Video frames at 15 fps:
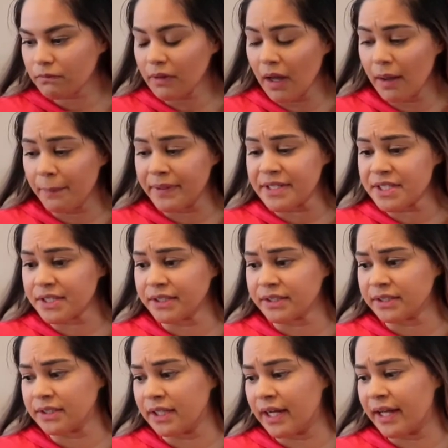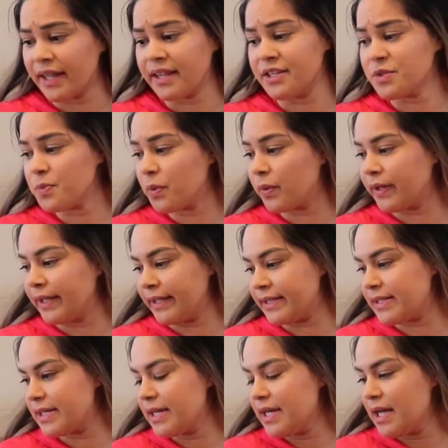Up until this
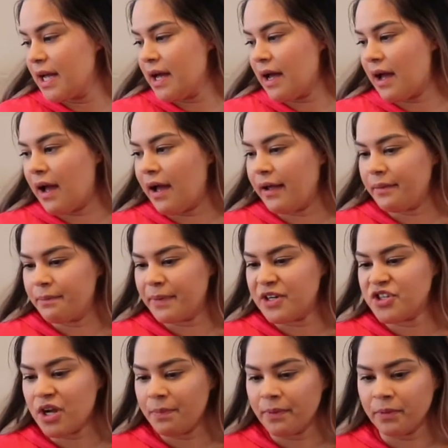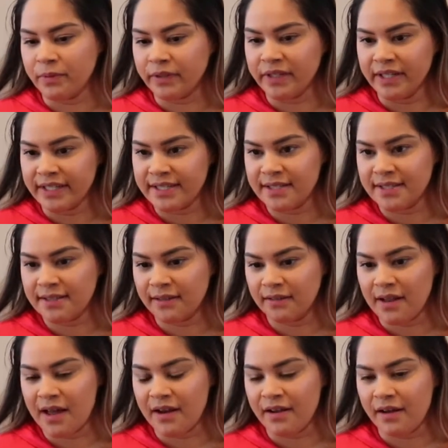point, my shopping really consisted a
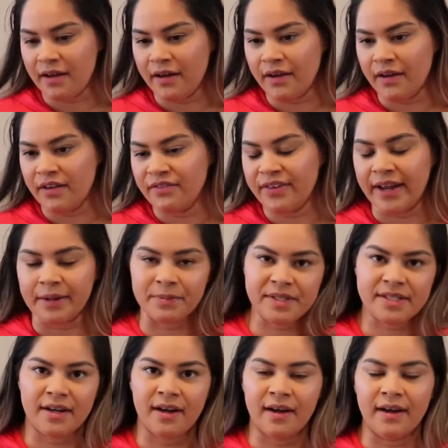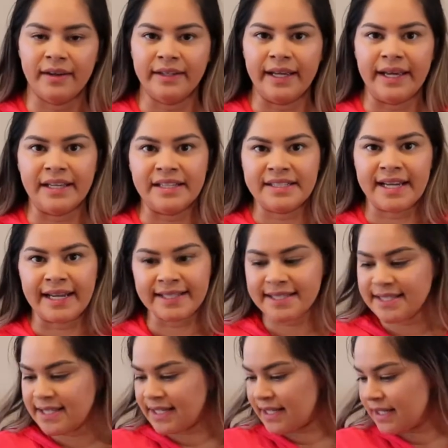lot of Amazon and
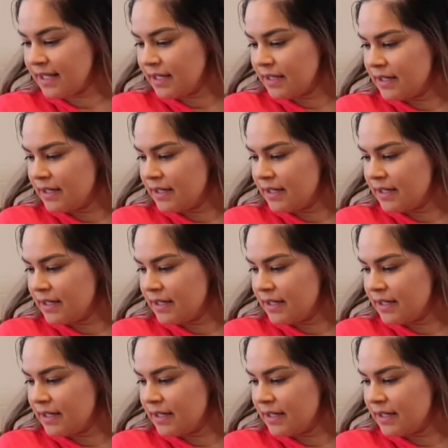Etsy.